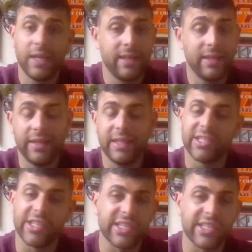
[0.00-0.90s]

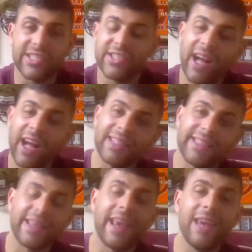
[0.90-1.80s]
it's not the
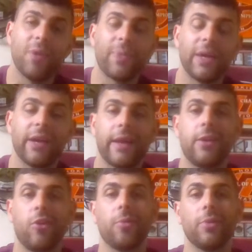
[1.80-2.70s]
same up there in
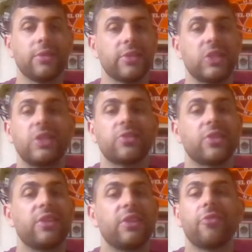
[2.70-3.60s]
Ann Arbor. There's
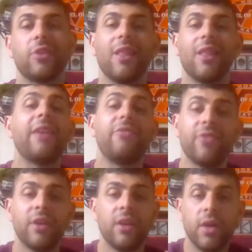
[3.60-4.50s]
a different
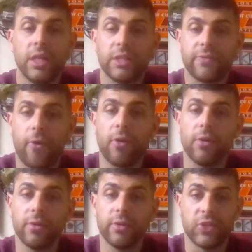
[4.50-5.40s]
life
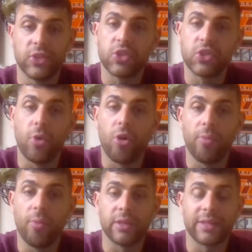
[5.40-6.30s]
since Jim
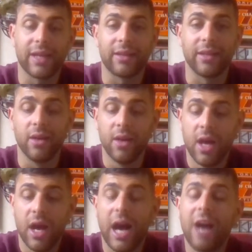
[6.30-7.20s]
Harbaugh's got there.
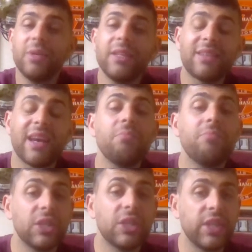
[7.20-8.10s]
I'm going to take
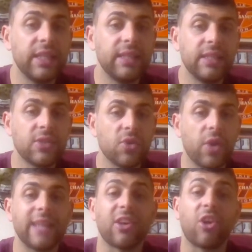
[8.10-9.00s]
Michigan in this
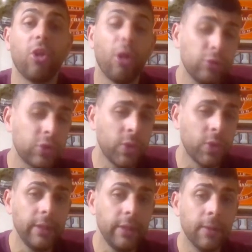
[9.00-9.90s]
as a close one,